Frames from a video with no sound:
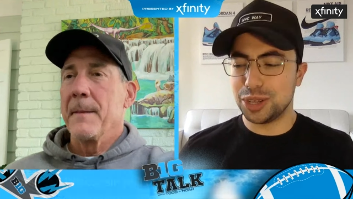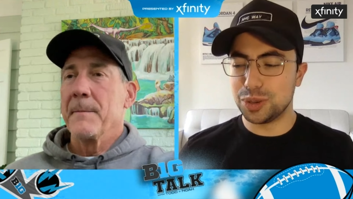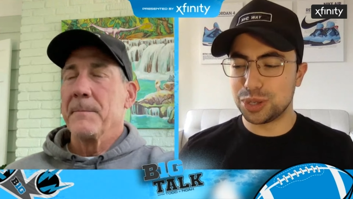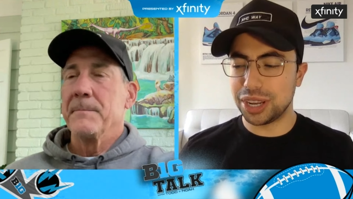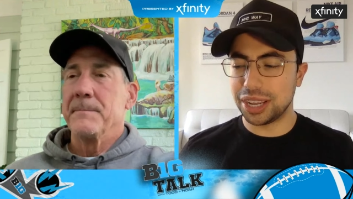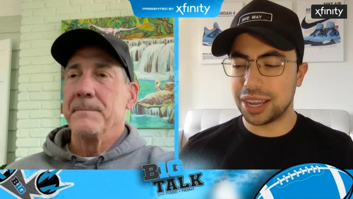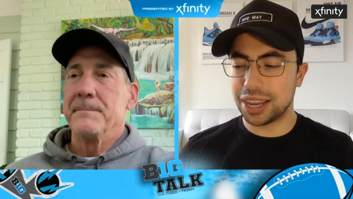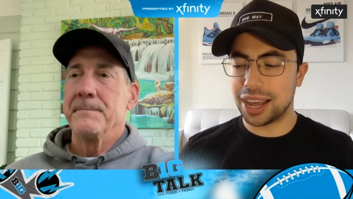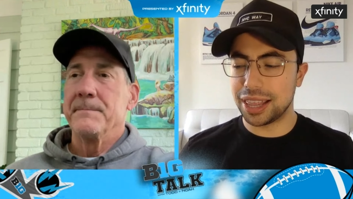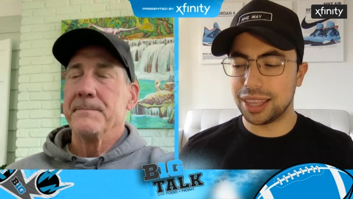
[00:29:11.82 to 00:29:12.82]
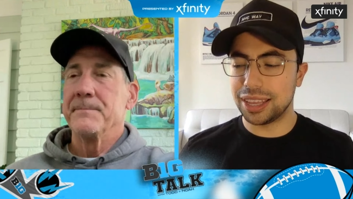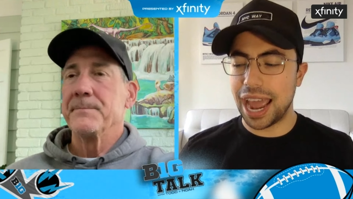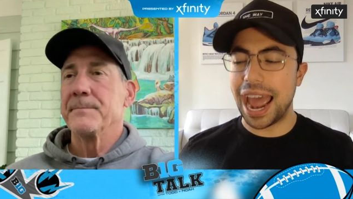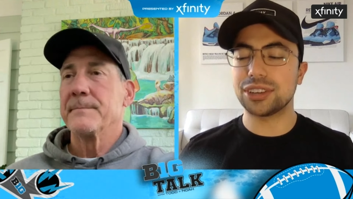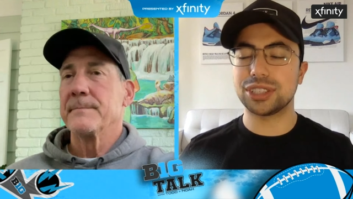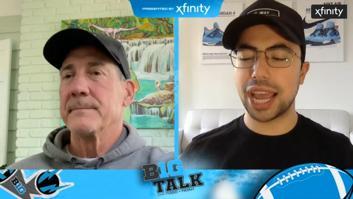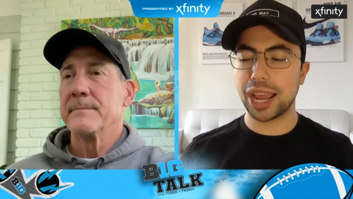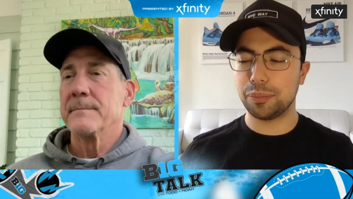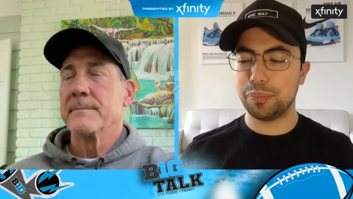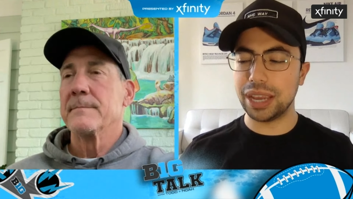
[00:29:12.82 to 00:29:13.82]
Speaker 1: using the
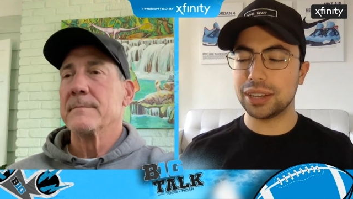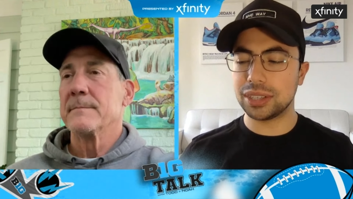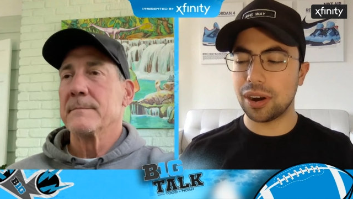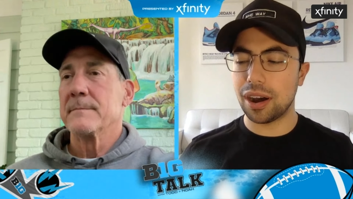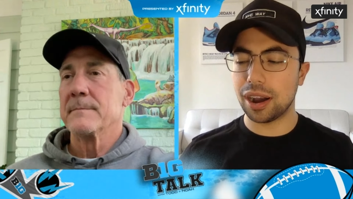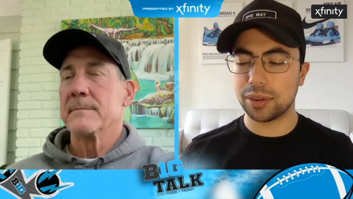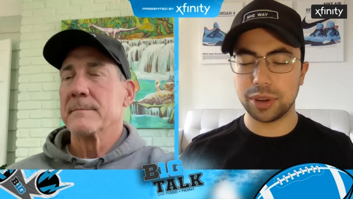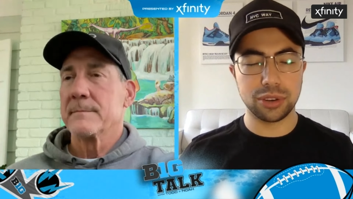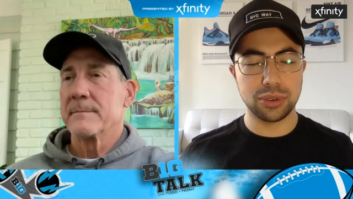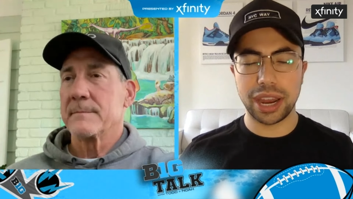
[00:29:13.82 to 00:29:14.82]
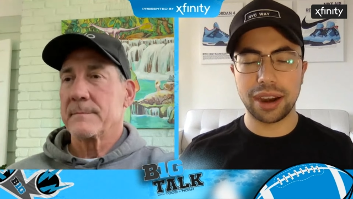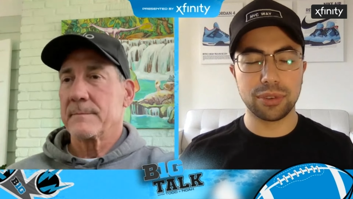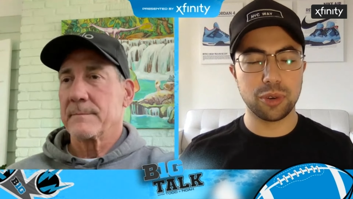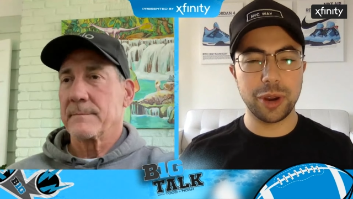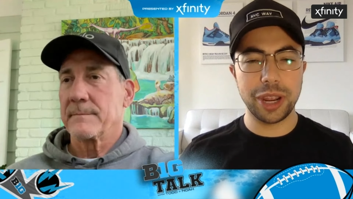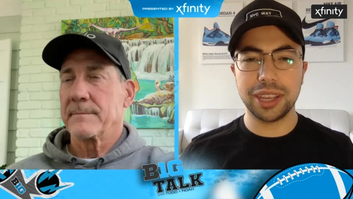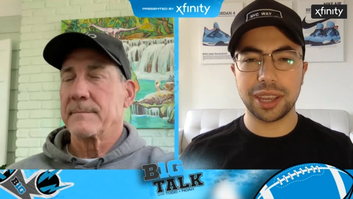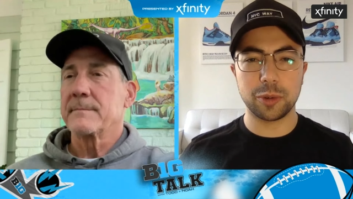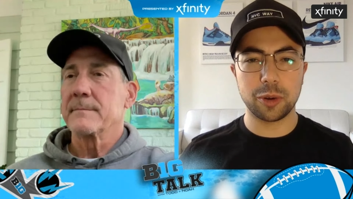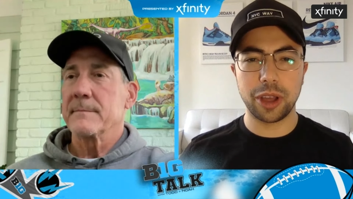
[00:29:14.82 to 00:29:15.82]
hashtag Big Talk. We can do that every week,
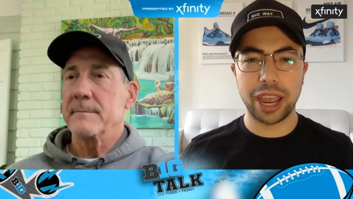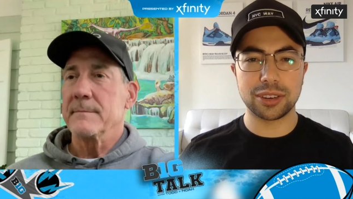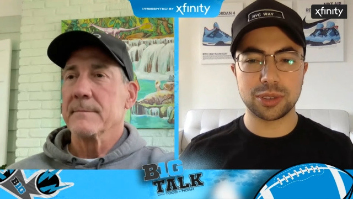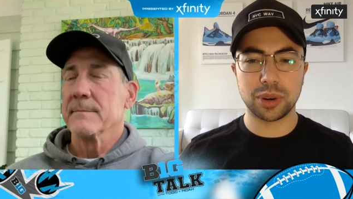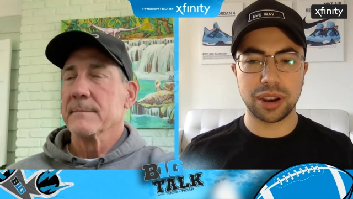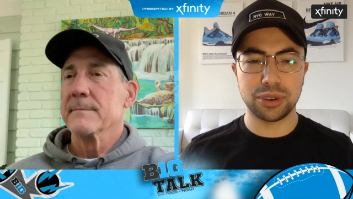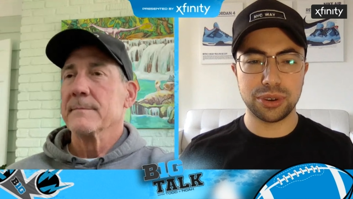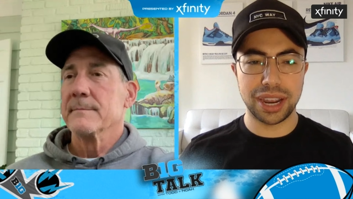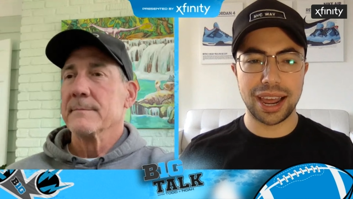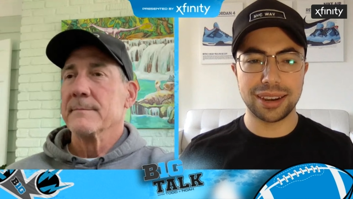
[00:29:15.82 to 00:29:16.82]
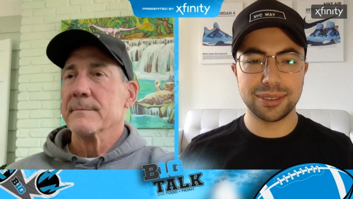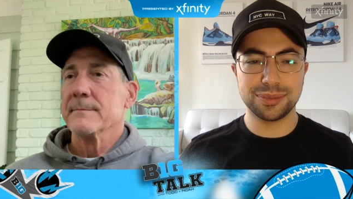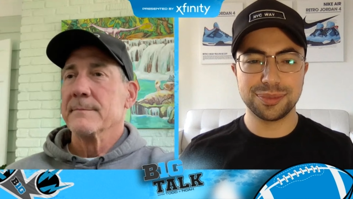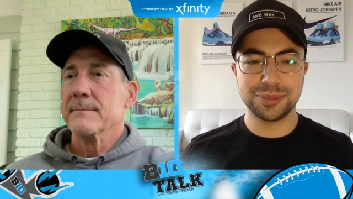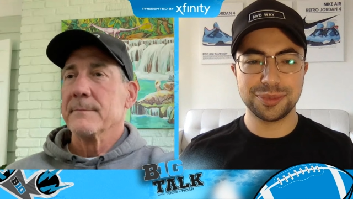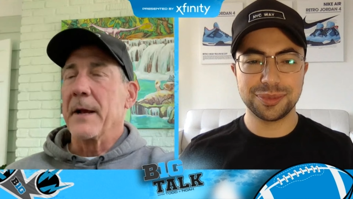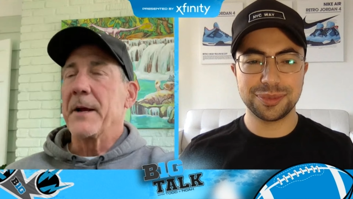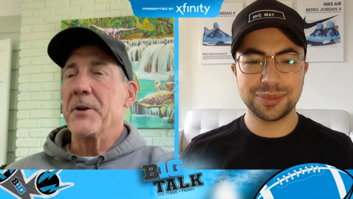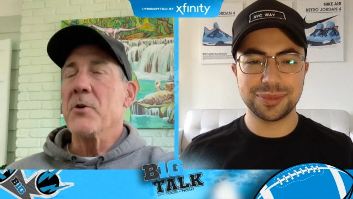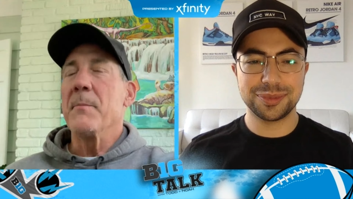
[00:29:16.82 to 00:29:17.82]
and we will answer whatever you got.
Speaker 2: And
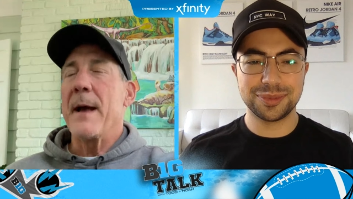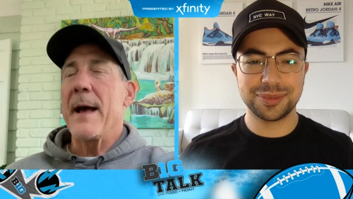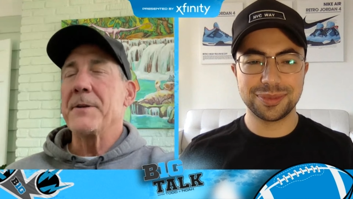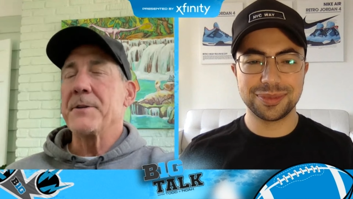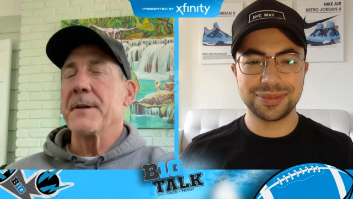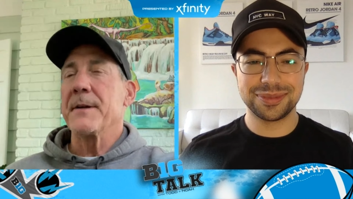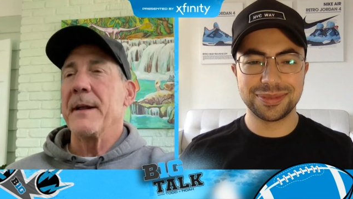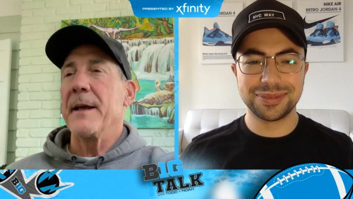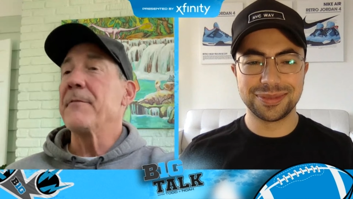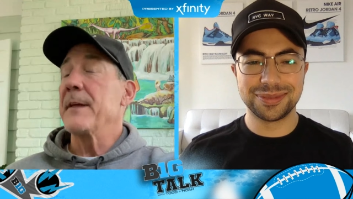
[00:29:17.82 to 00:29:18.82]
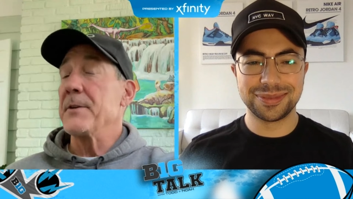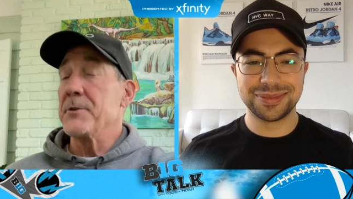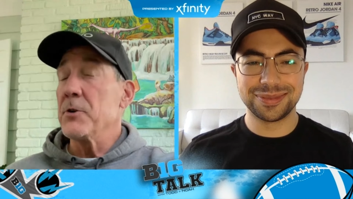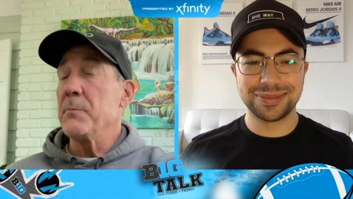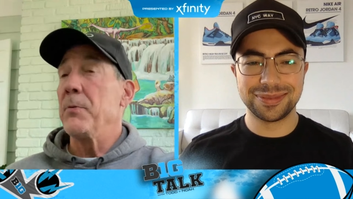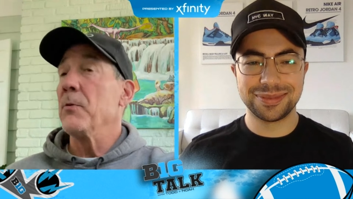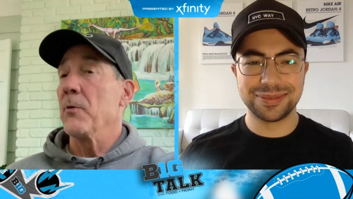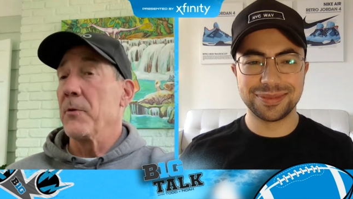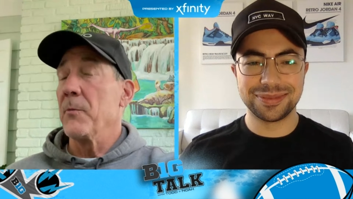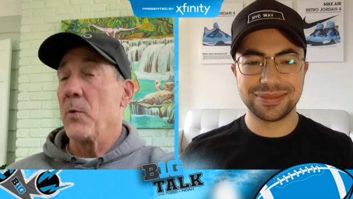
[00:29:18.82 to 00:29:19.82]
can you imagine if they do
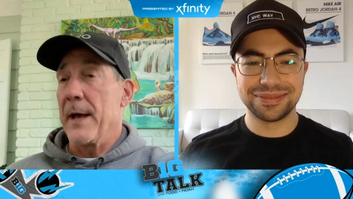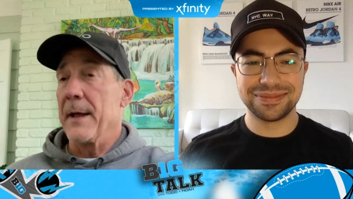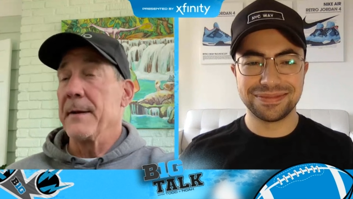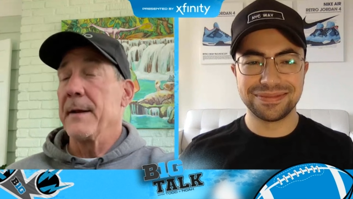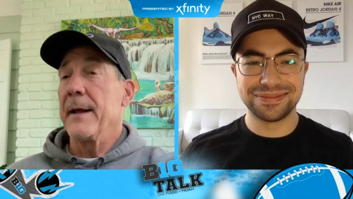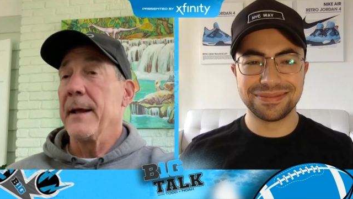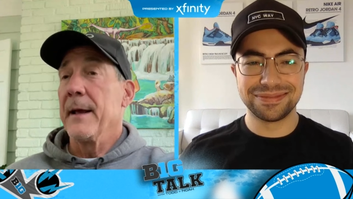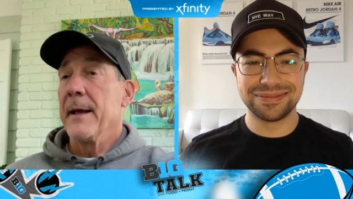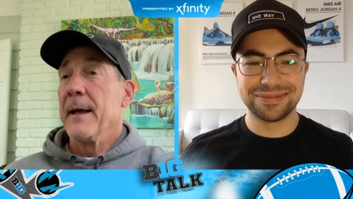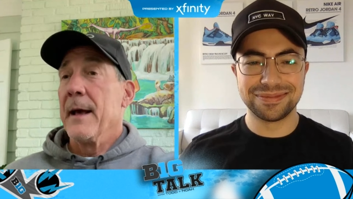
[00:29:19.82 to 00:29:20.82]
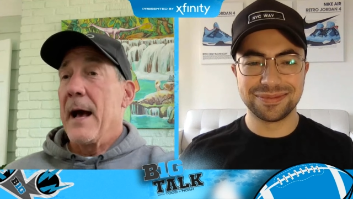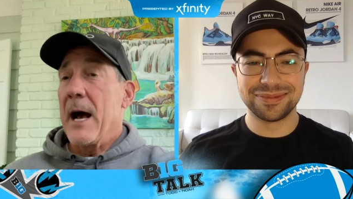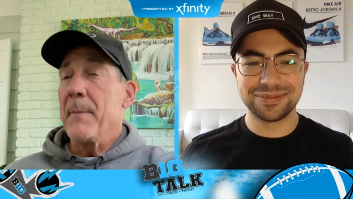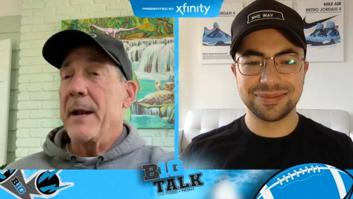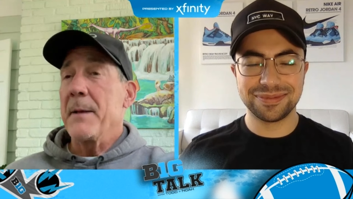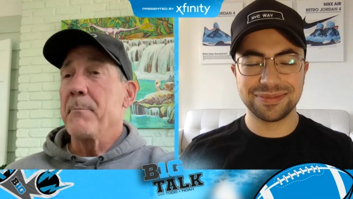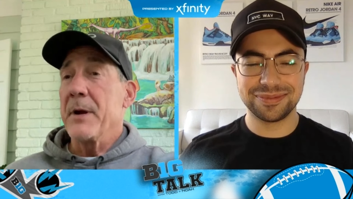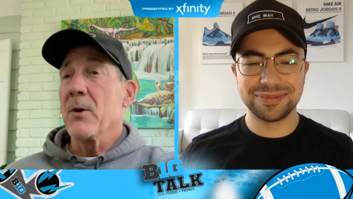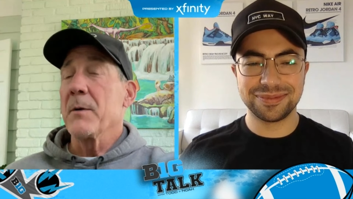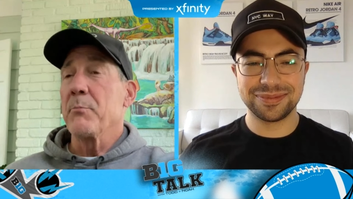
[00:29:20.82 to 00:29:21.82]
pull the win, how many
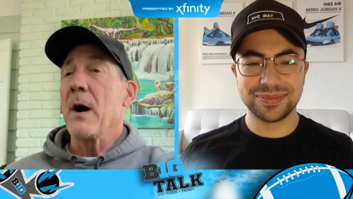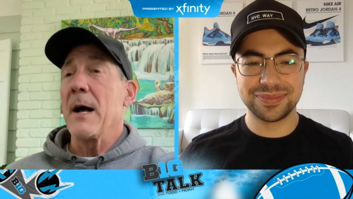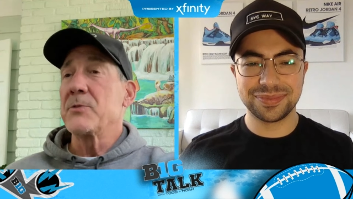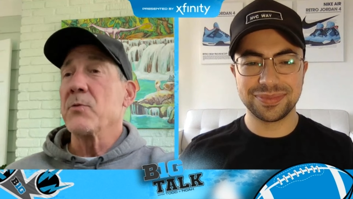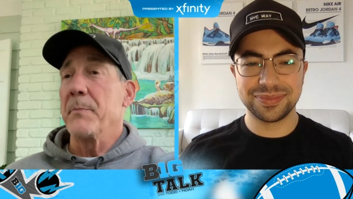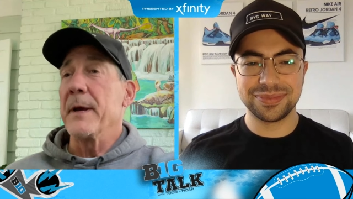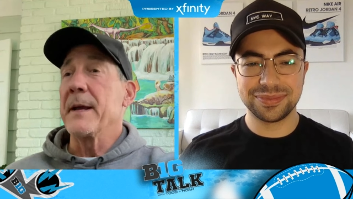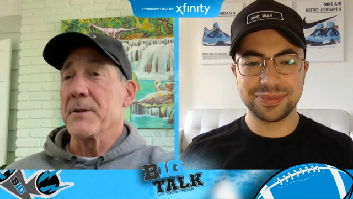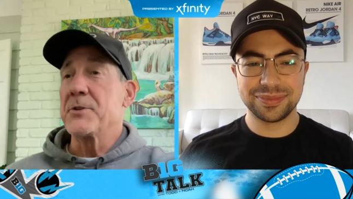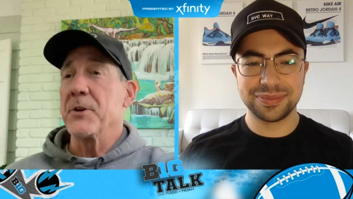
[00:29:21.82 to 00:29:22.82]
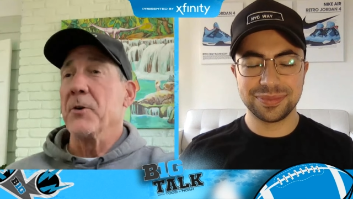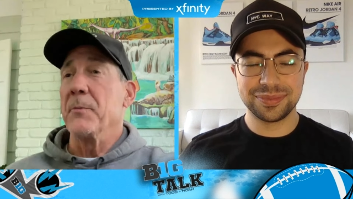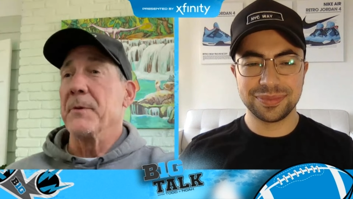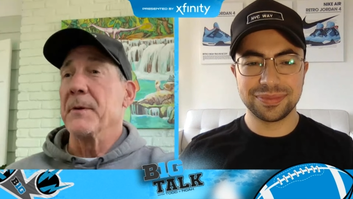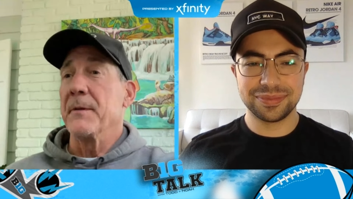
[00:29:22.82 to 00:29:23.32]
beer and brats will be consumed